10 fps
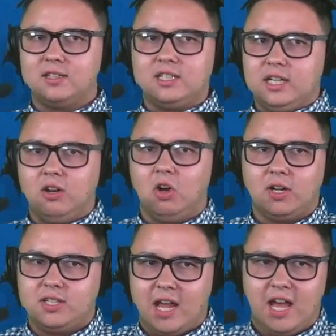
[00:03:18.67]
The
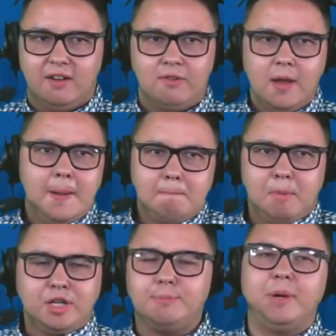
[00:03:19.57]
Seahawks have
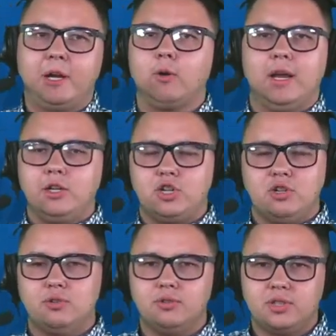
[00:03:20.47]
much bigger
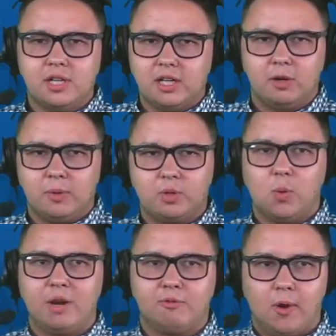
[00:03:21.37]
issues to deal with,
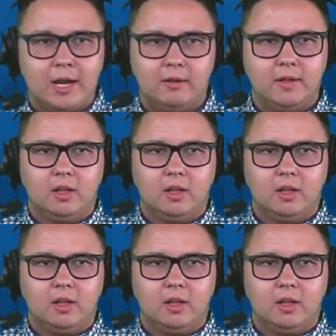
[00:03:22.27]
quite frankly.